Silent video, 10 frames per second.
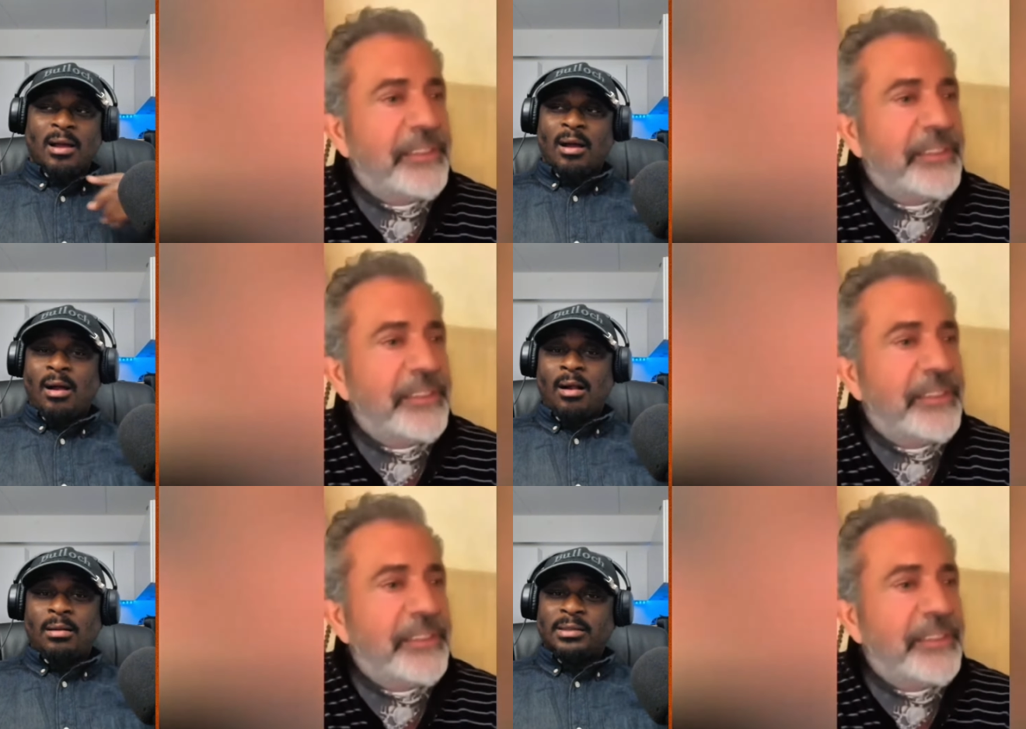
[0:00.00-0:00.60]

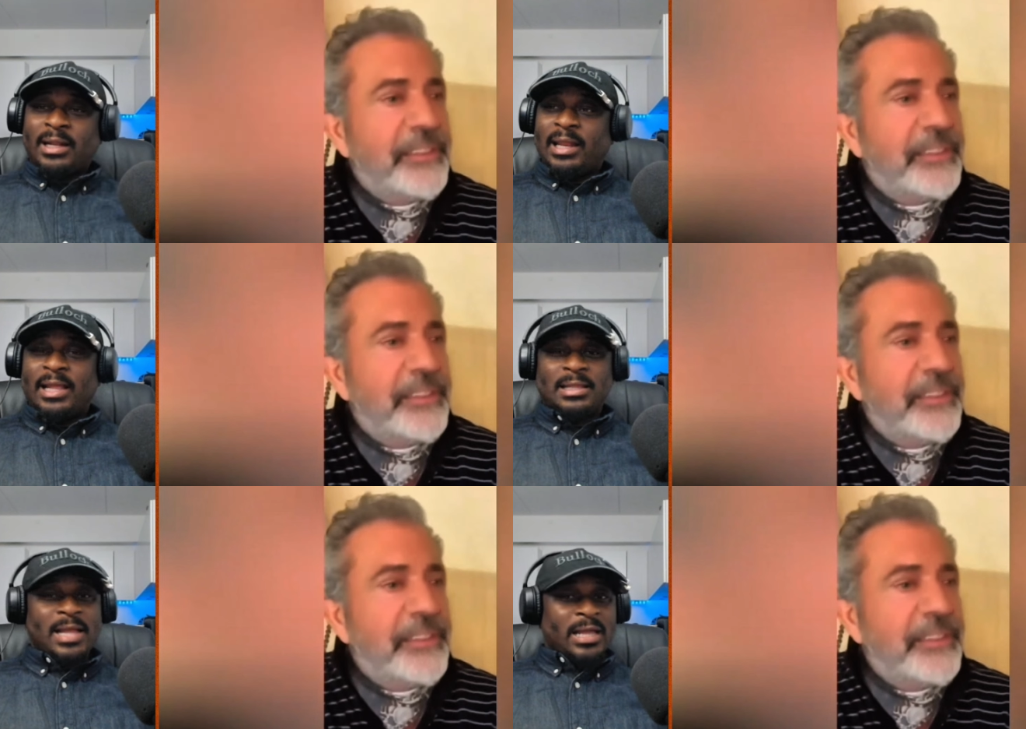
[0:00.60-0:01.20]
Speaker 1: All the
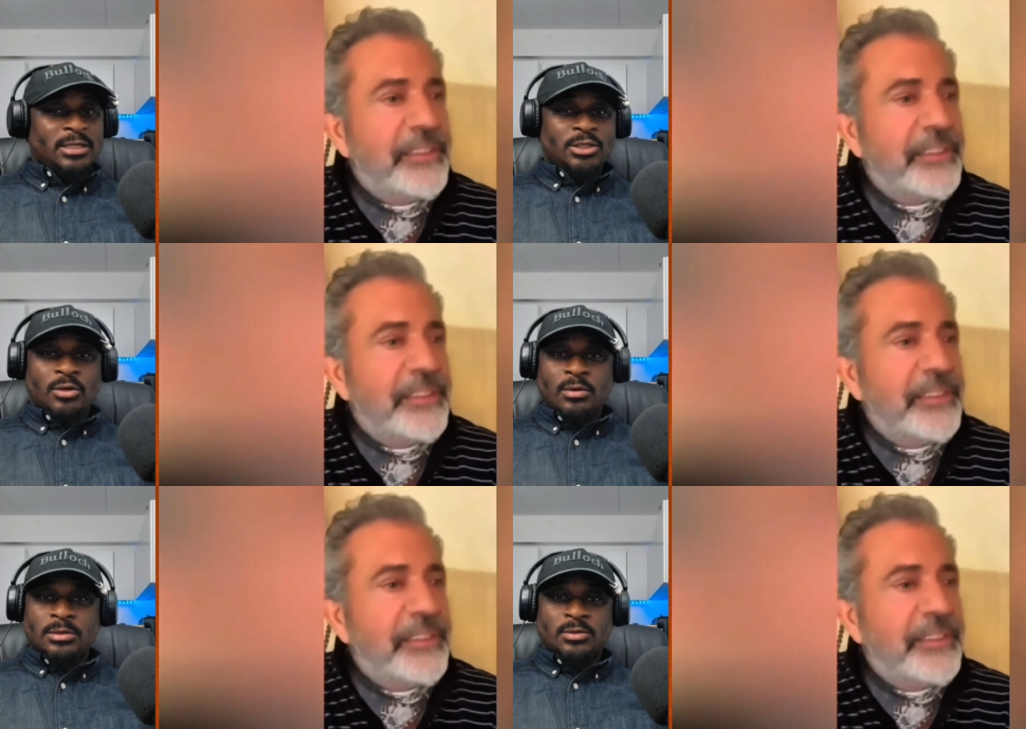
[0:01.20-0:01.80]
late-night
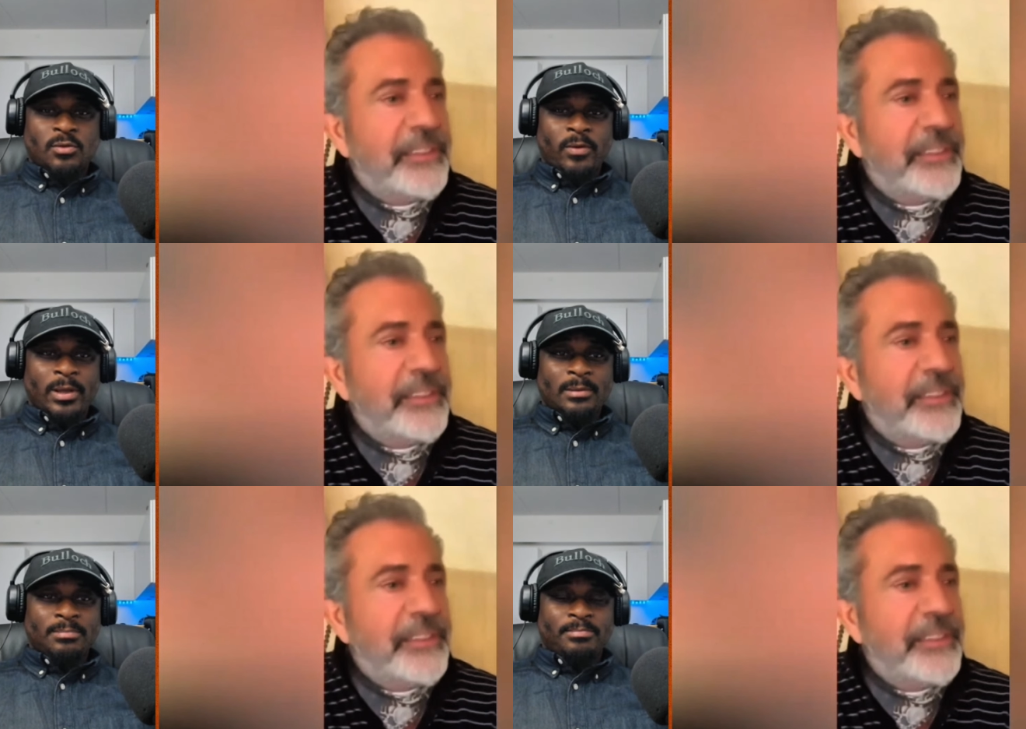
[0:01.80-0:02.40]
shows
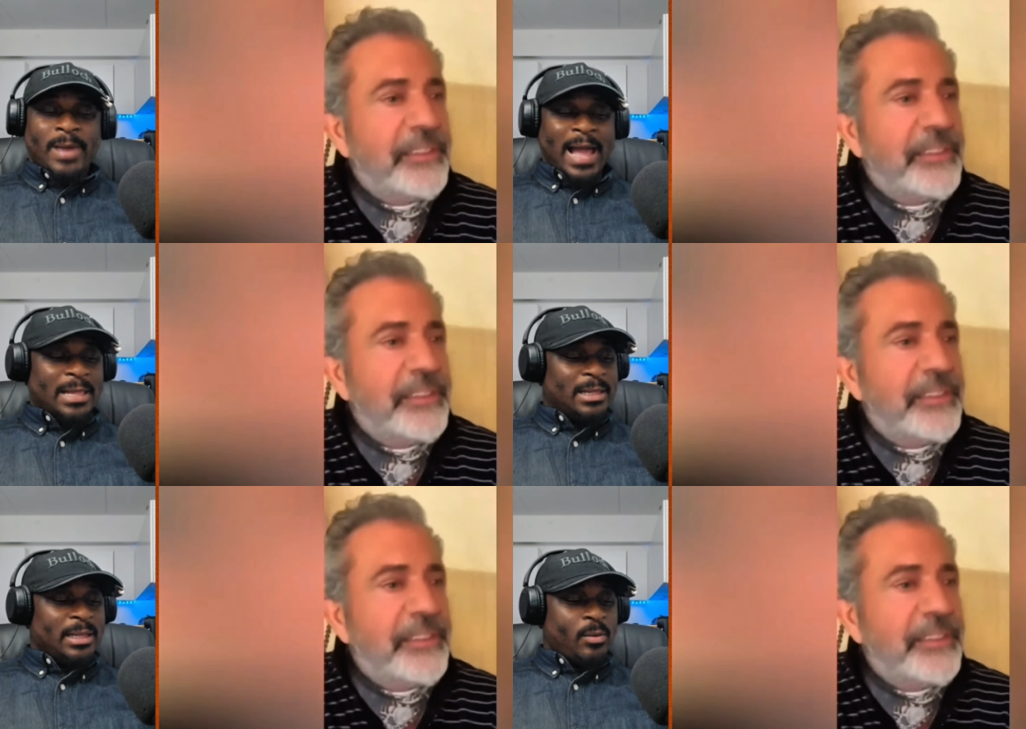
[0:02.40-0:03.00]
doing
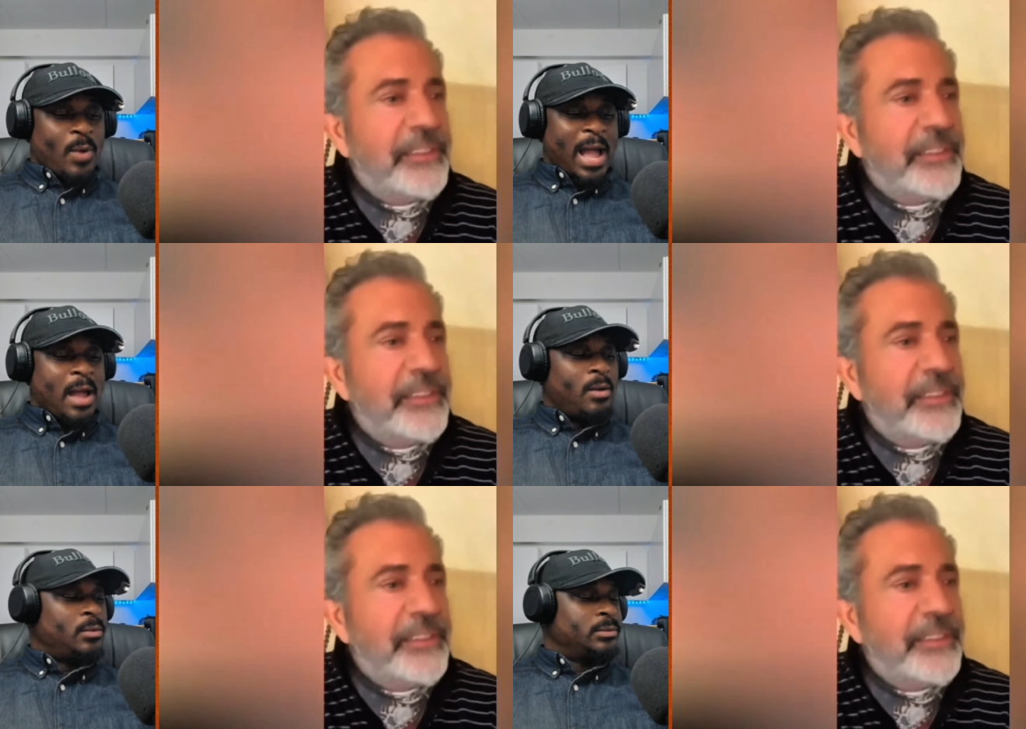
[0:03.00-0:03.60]
badly.
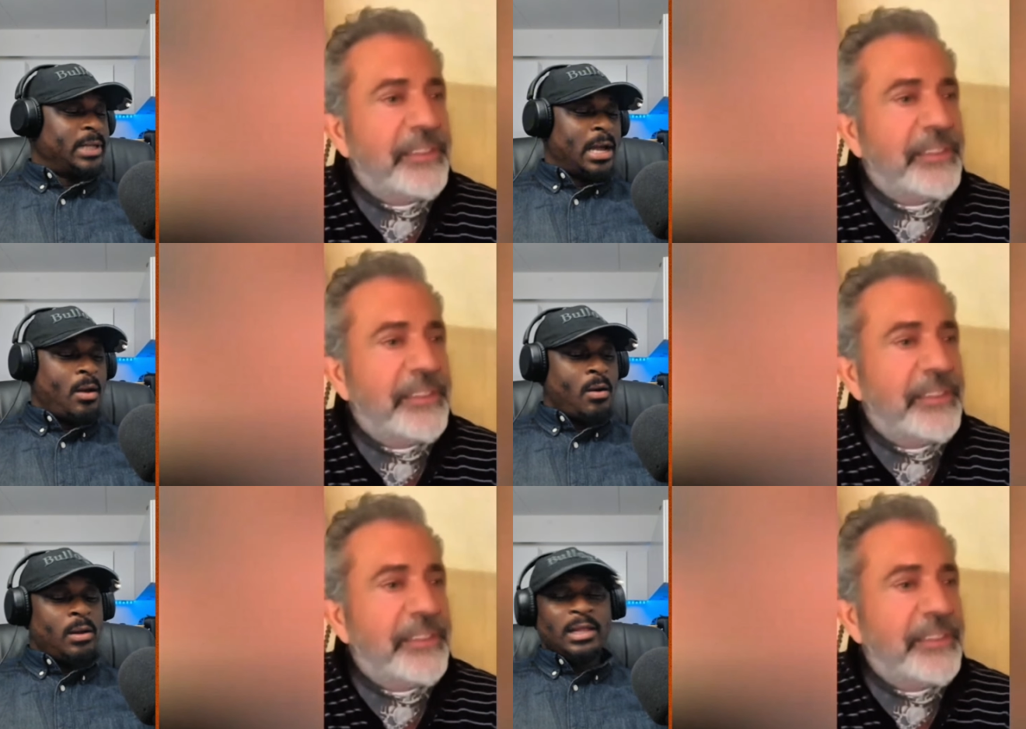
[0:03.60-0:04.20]
Wow, they are
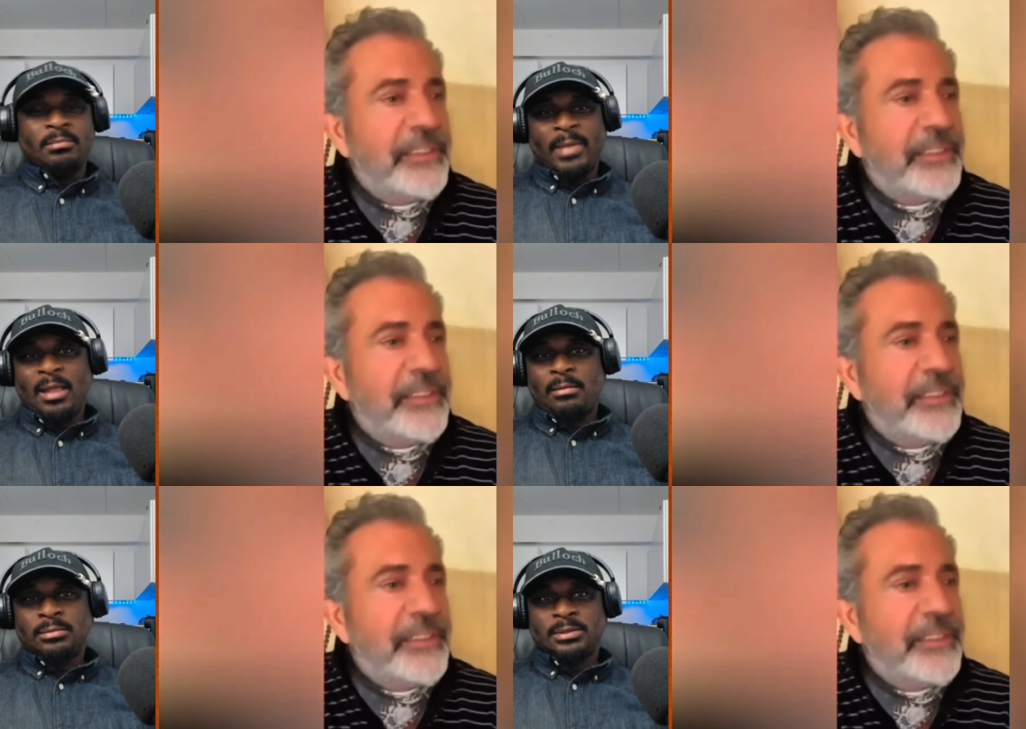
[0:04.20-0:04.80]
all in
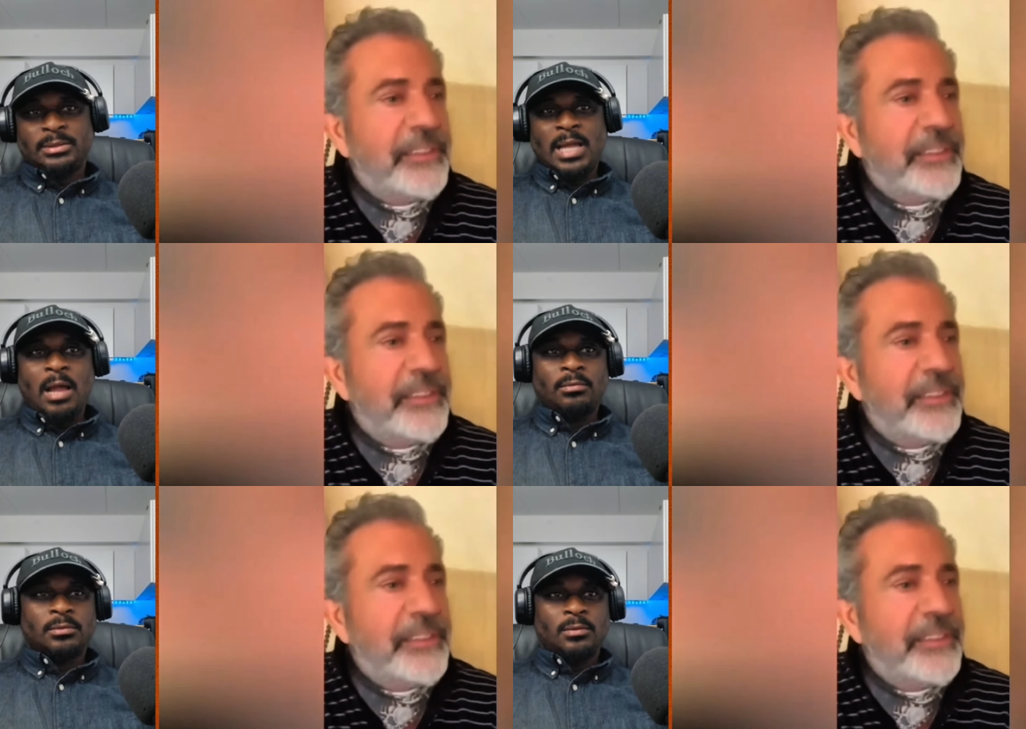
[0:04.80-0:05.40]

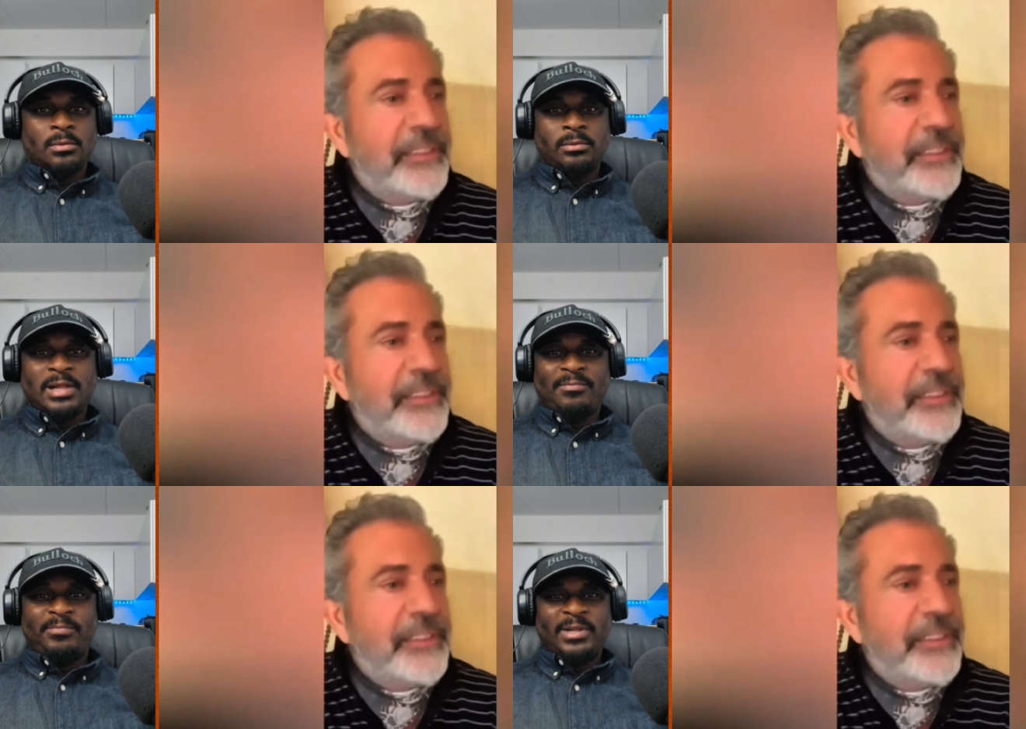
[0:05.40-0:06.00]
meltdown. Who
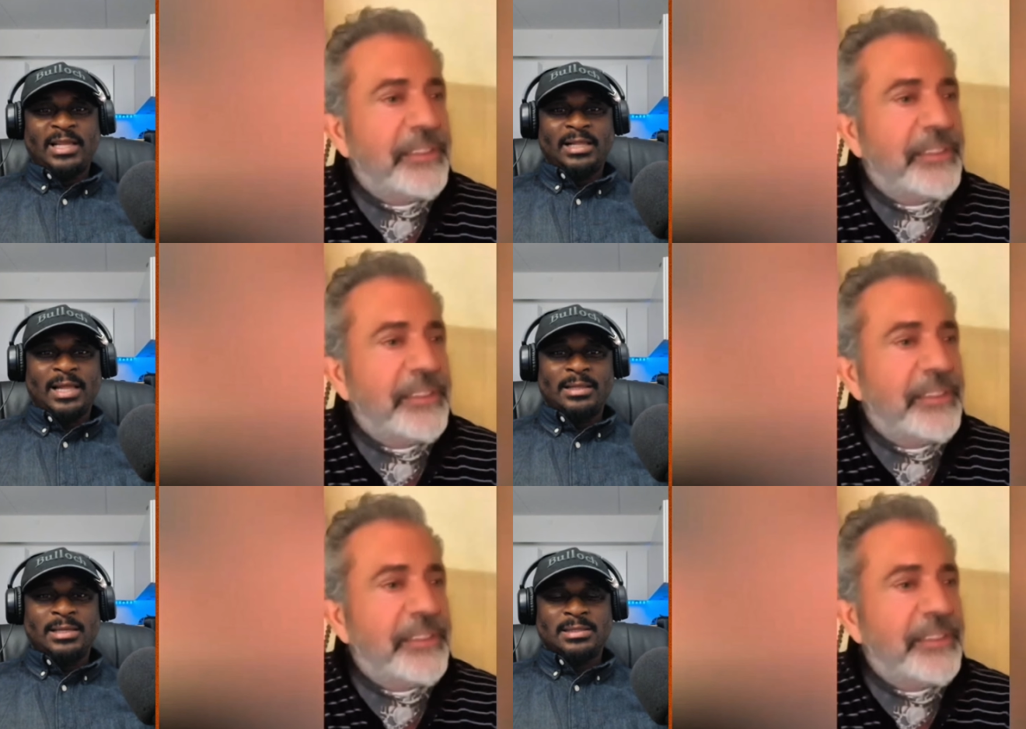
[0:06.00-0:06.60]
would have
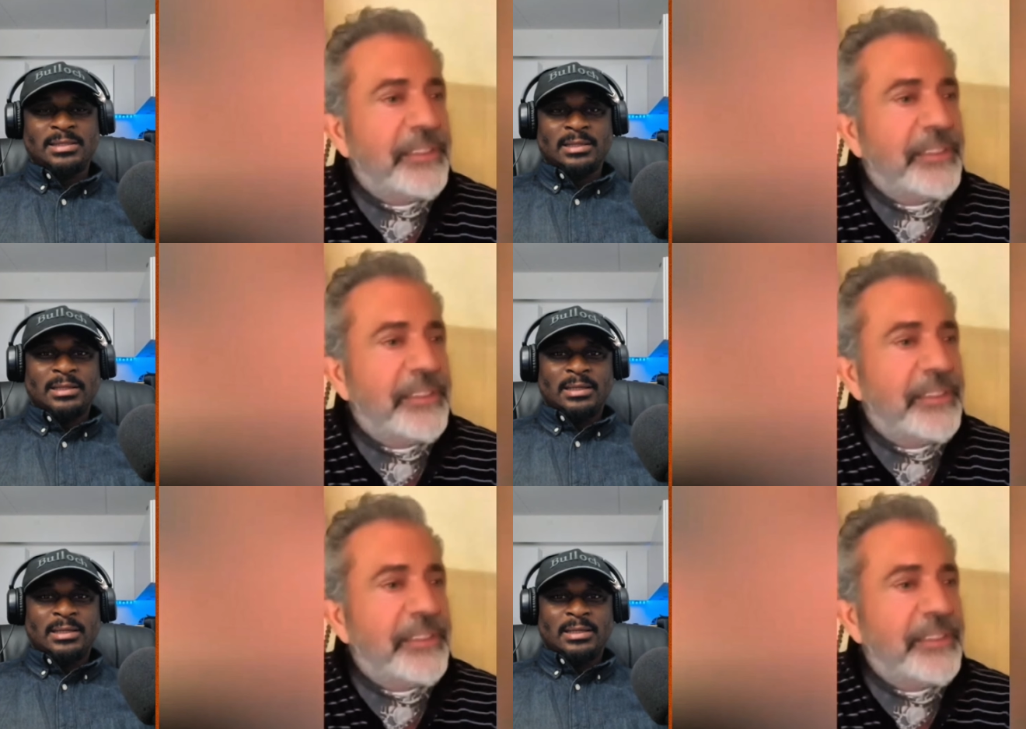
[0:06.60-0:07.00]
predicted this?